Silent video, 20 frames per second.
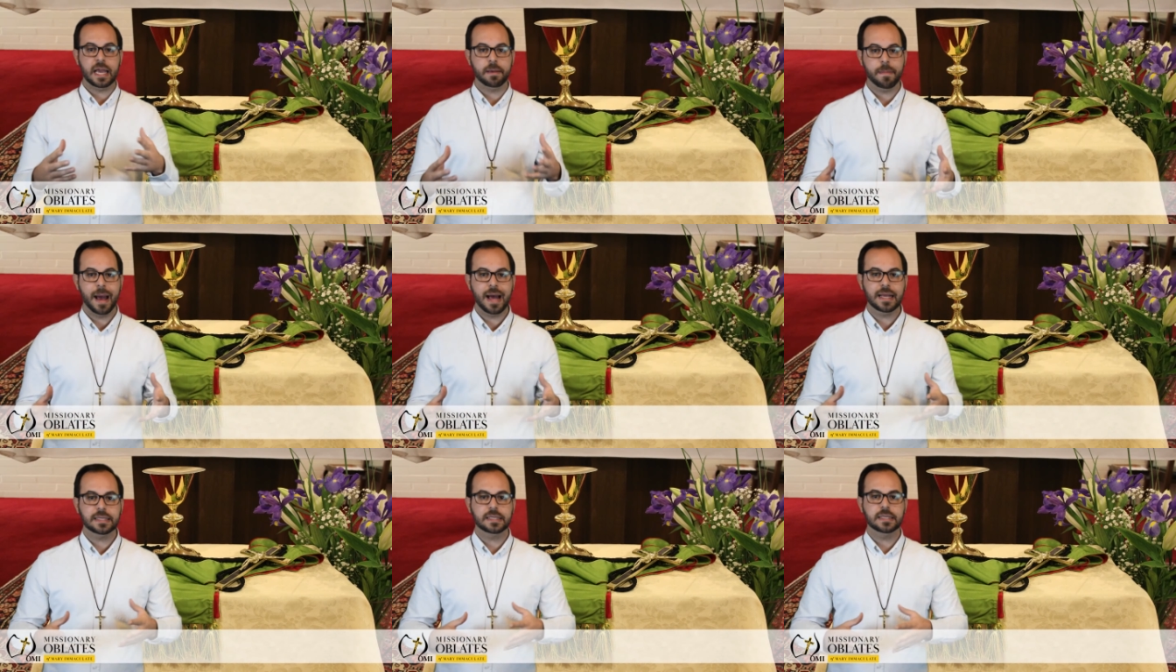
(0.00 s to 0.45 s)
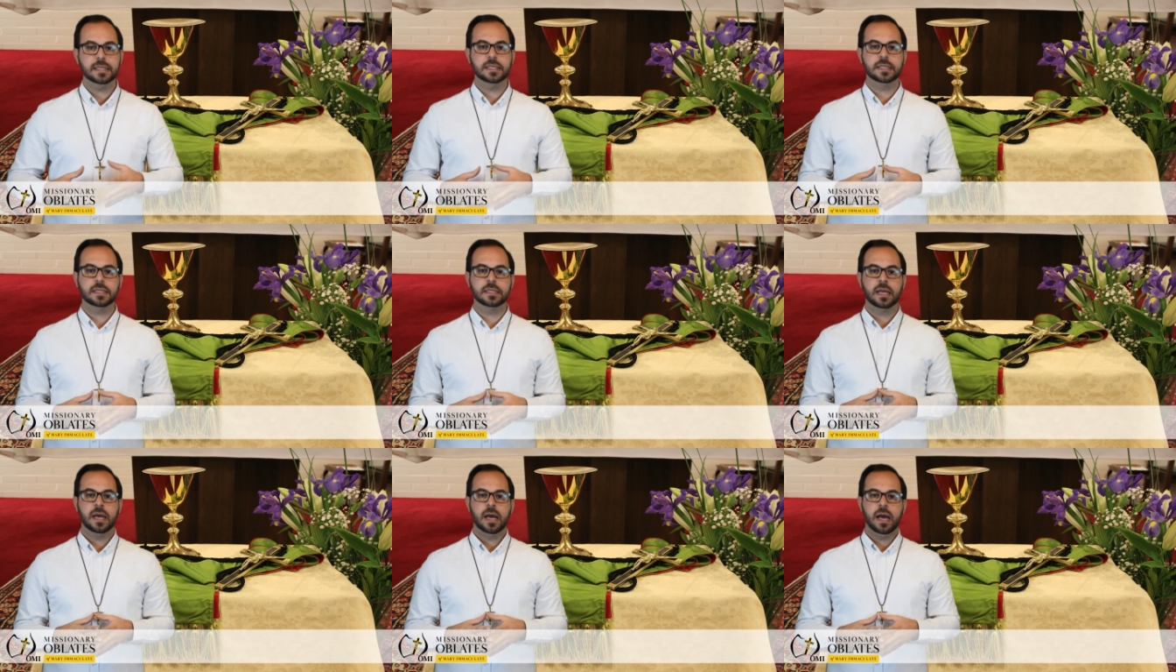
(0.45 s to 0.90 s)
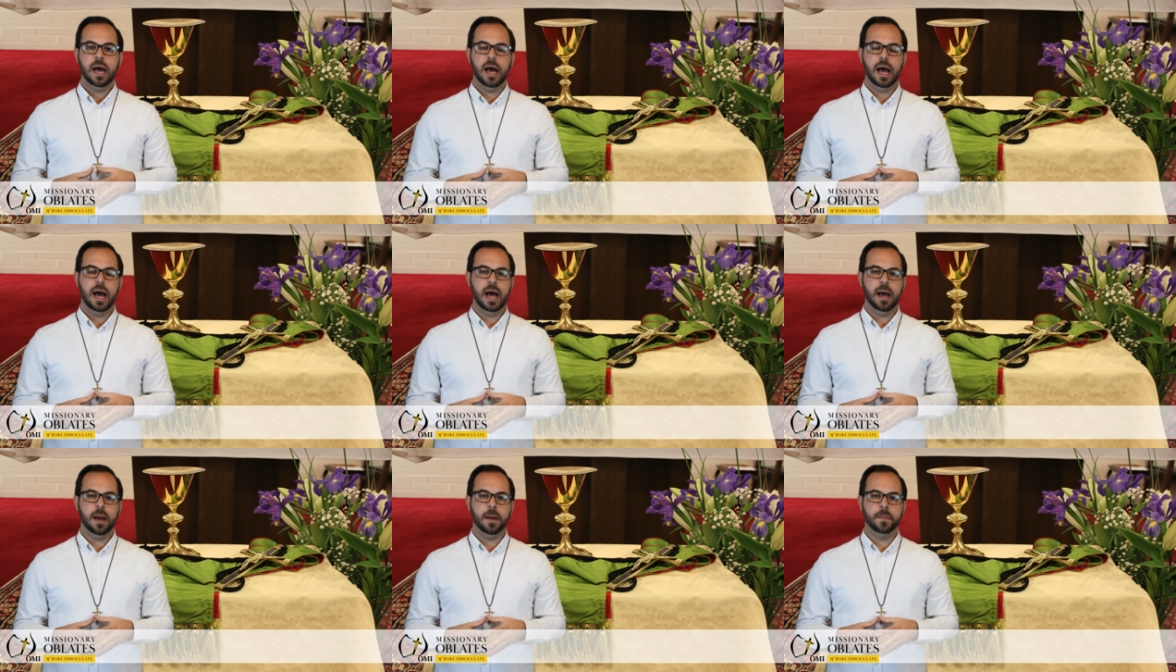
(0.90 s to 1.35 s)
masses
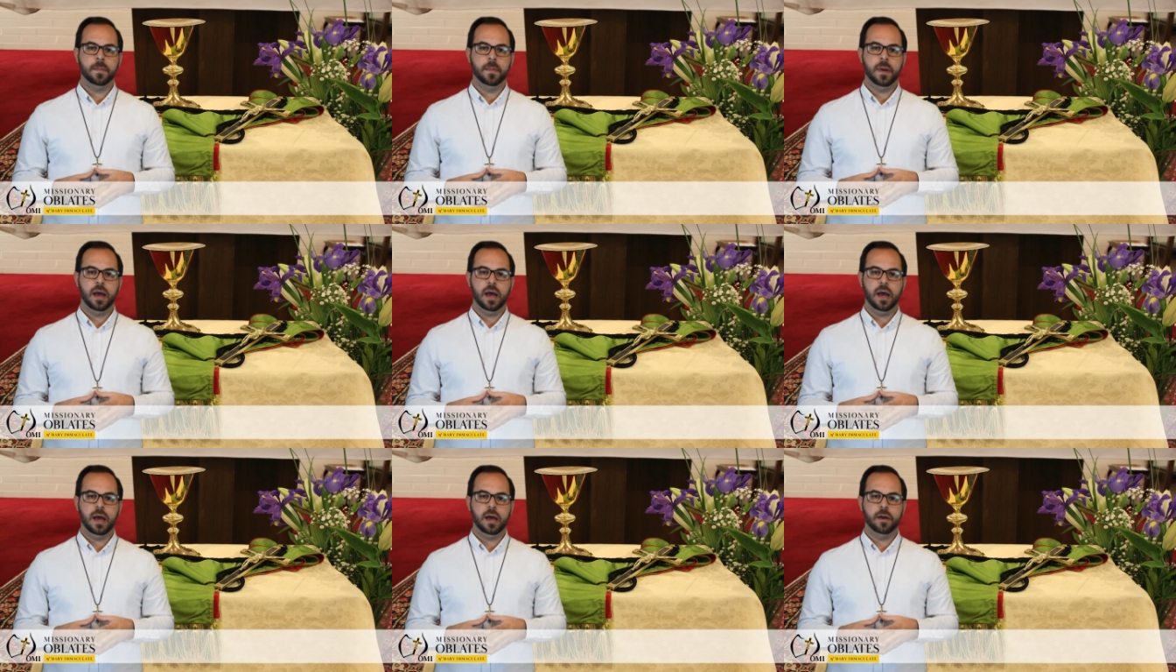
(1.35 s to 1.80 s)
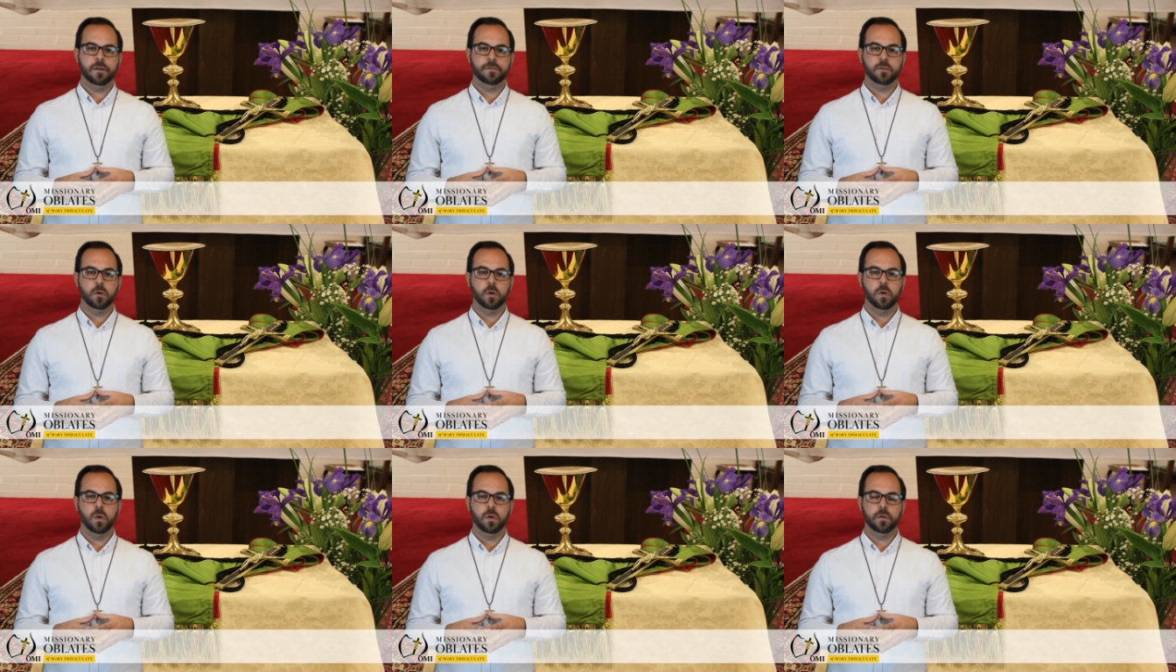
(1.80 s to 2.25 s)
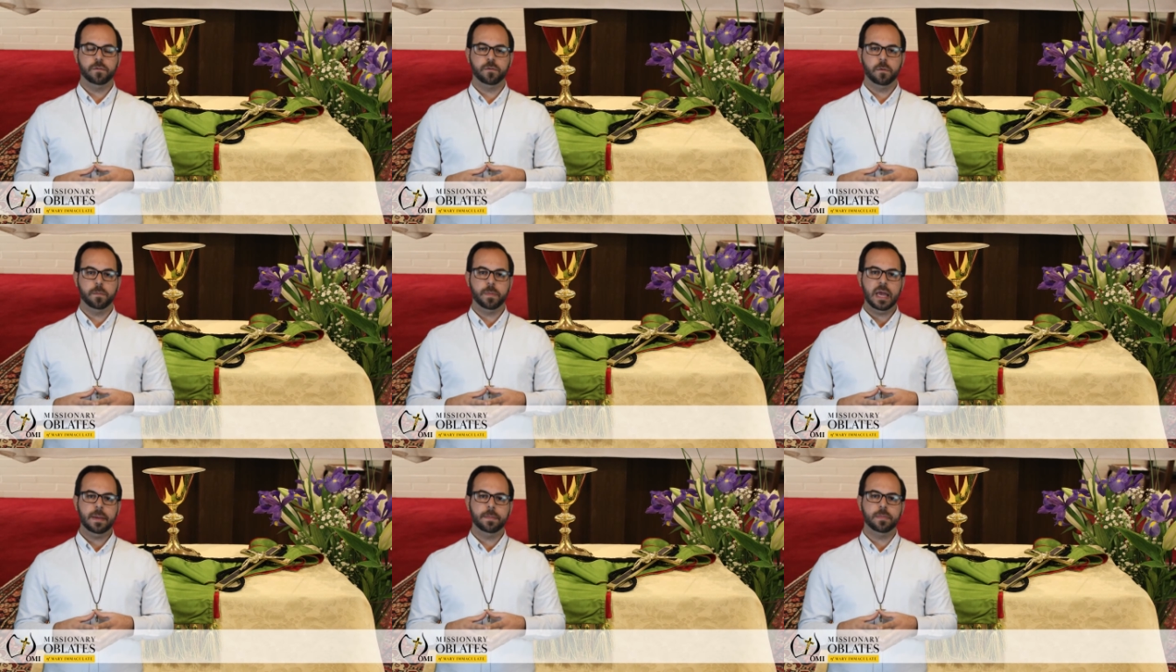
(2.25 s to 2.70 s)

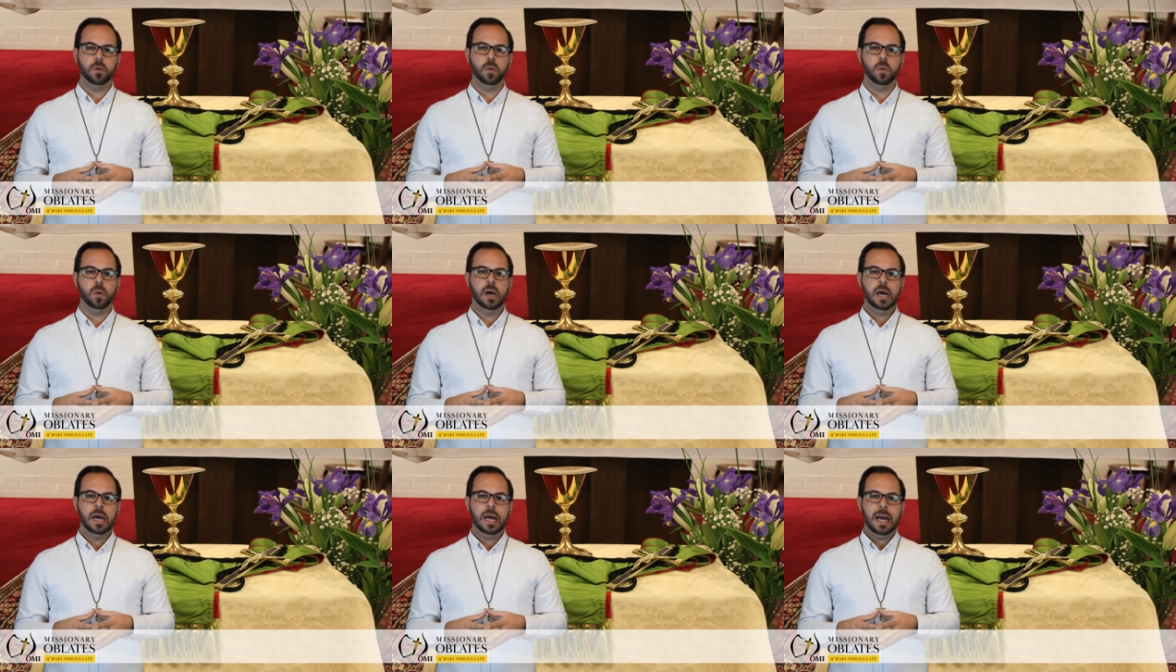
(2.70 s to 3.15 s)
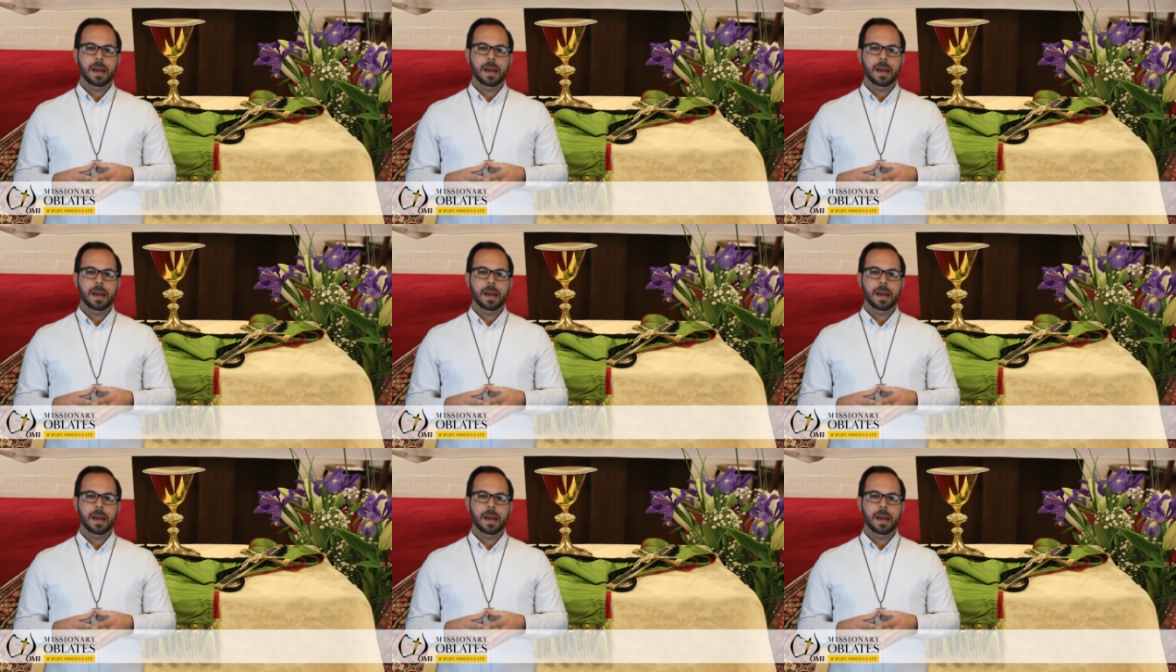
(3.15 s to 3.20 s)
for people,